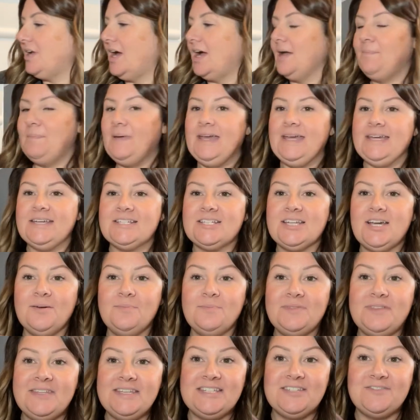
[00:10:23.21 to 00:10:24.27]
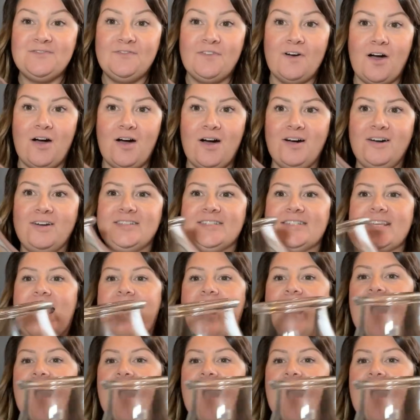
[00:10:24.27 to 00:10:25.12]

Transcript: I picked up this vase.